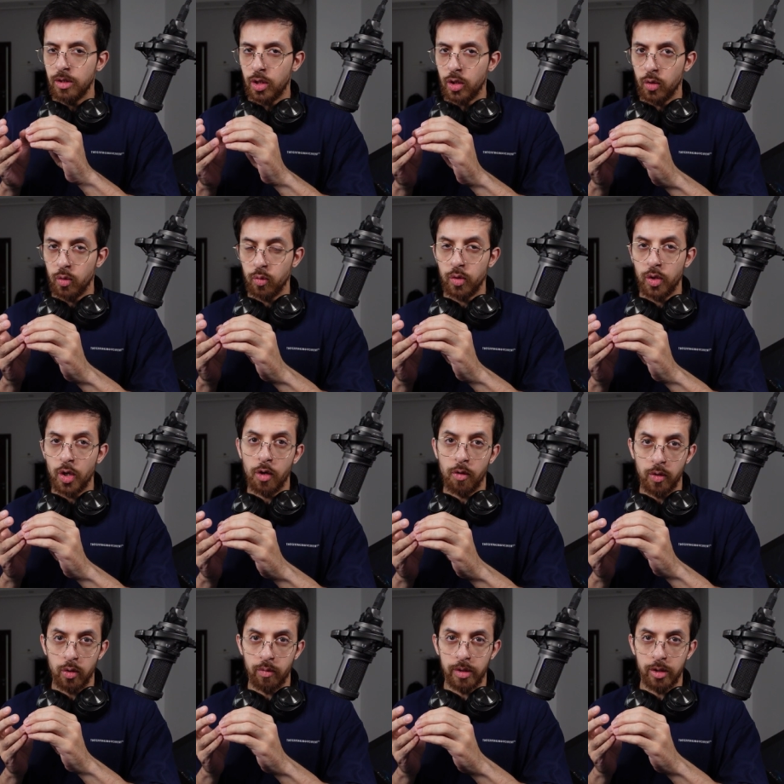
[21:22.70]
you know
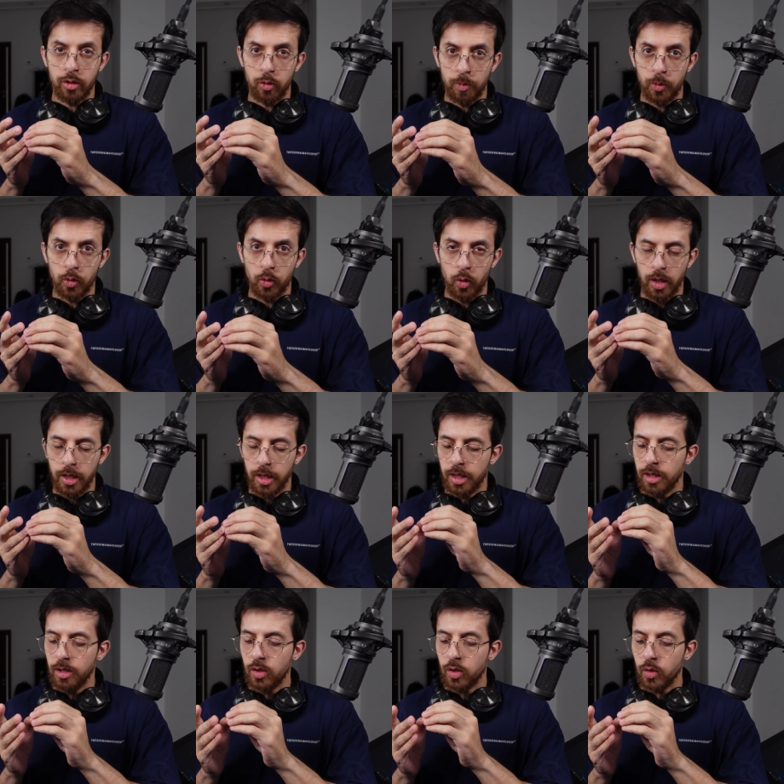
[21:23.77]
you will do
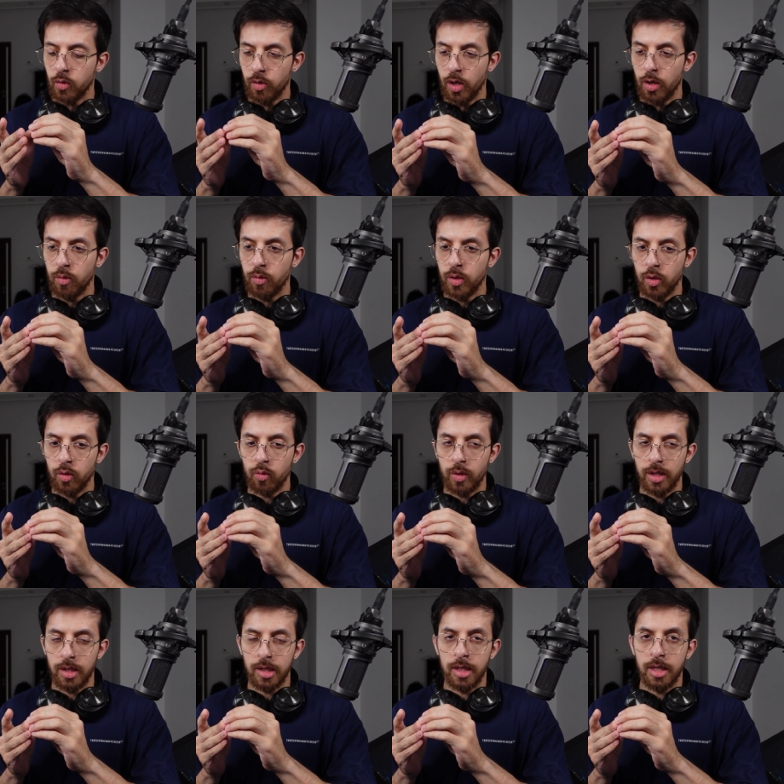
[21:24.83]
poorly, you know you
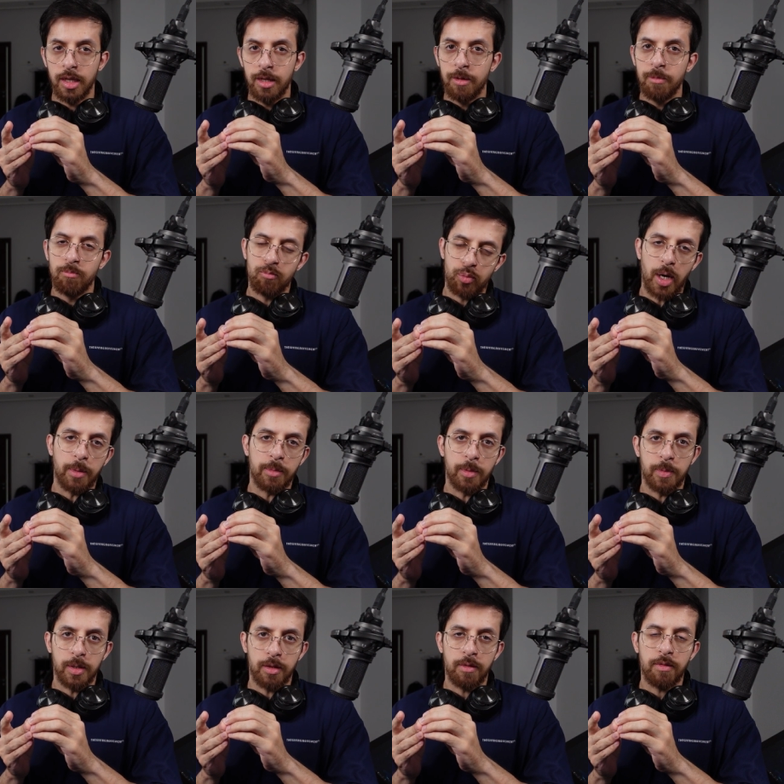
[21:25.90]
will
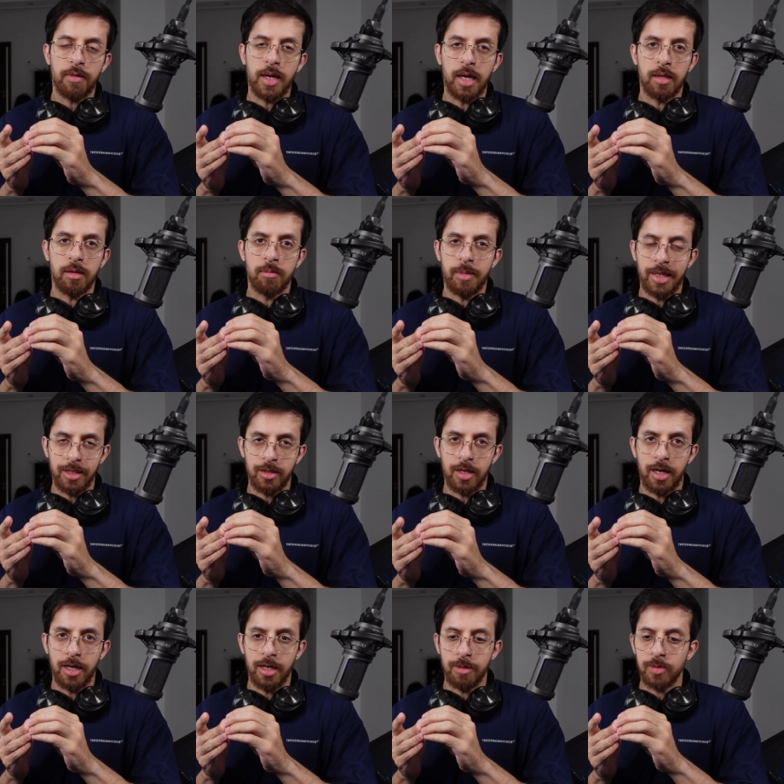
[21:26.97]
probably fail many
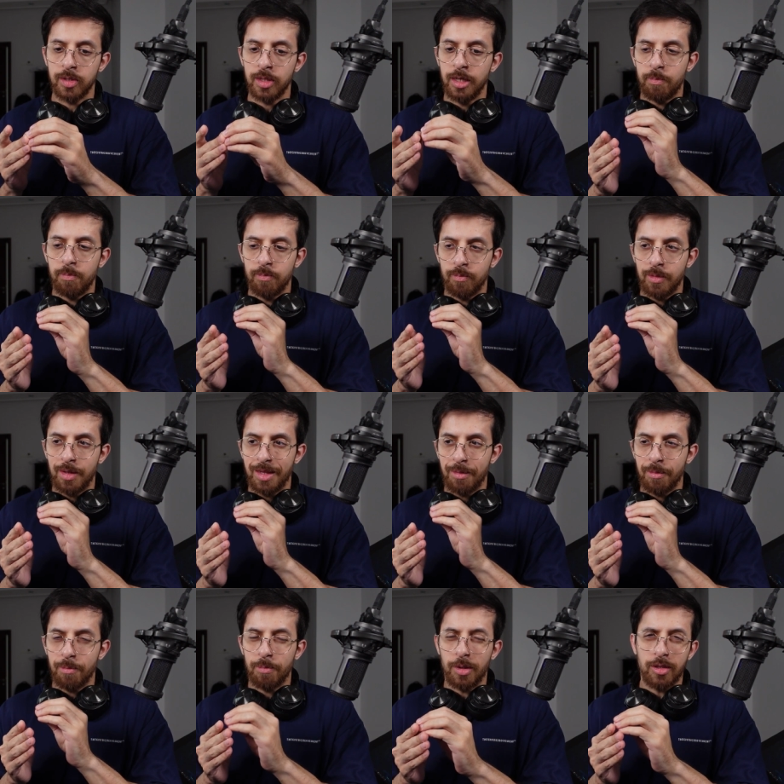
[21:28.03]
times,
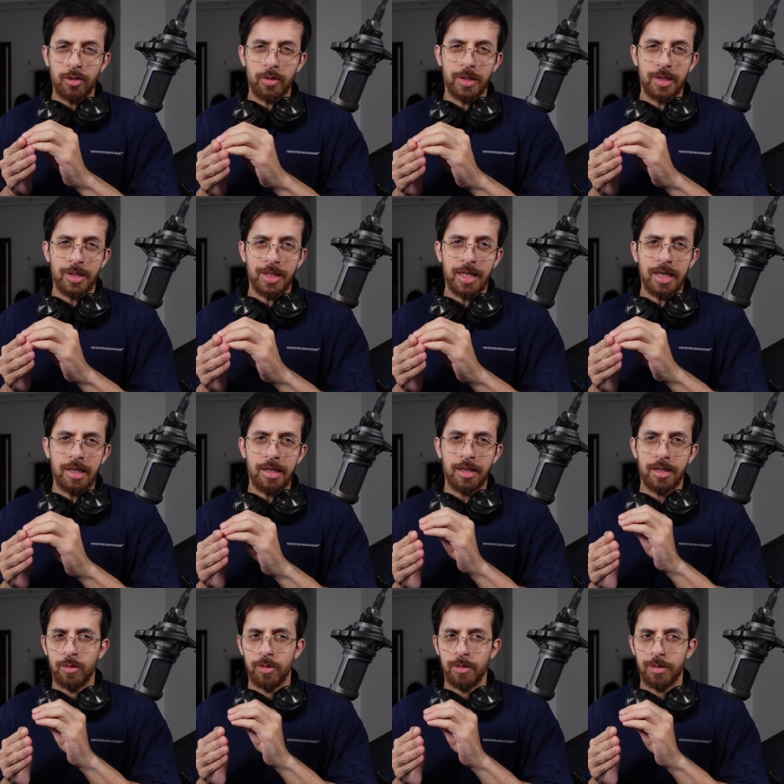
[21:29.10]
but
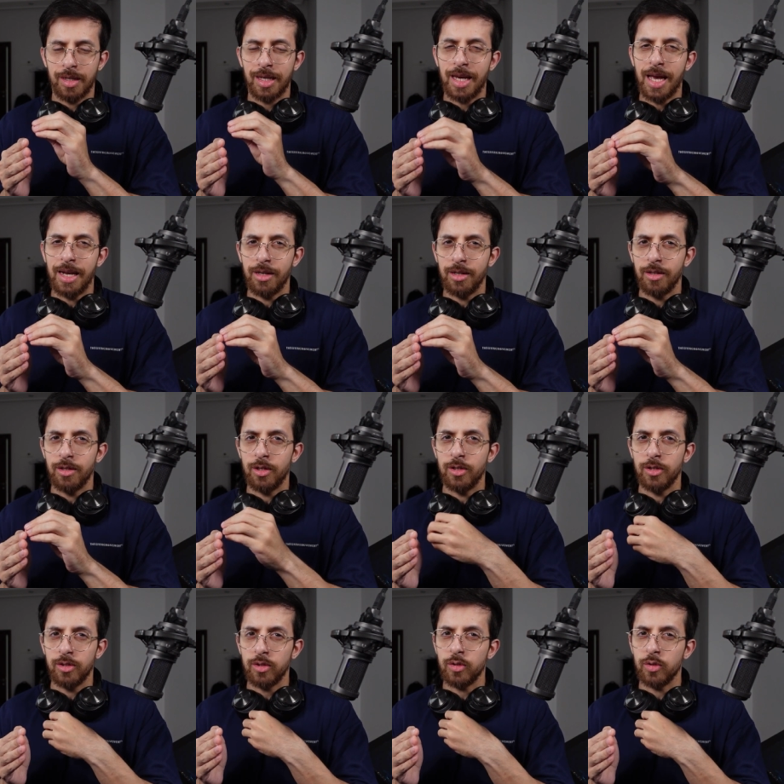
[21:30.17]
critique can
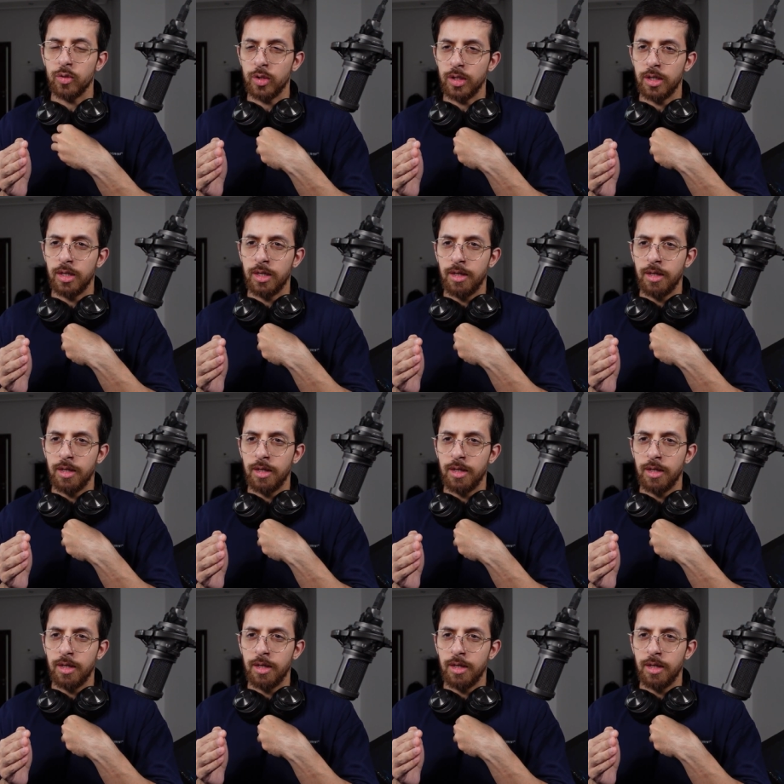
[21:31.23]
hurt your